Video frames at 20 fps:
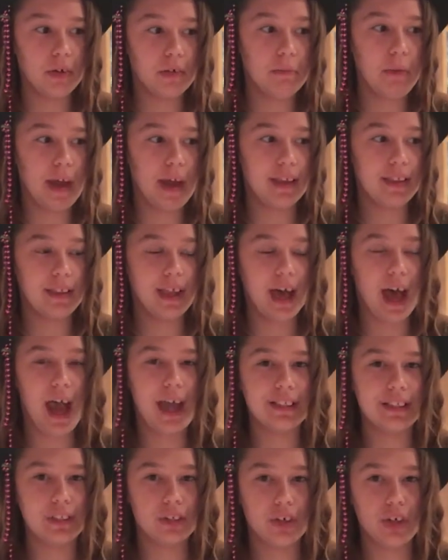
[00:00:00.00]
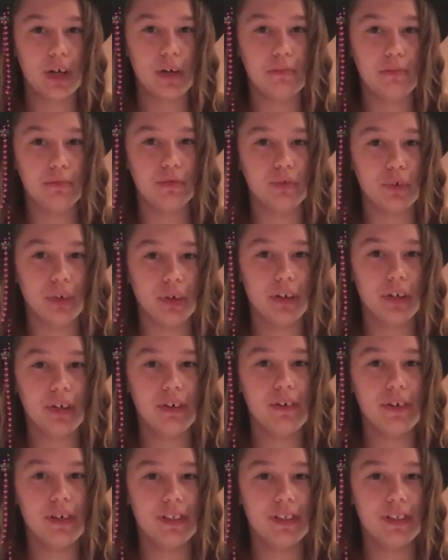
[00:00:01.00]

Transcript: made the ice cream for you.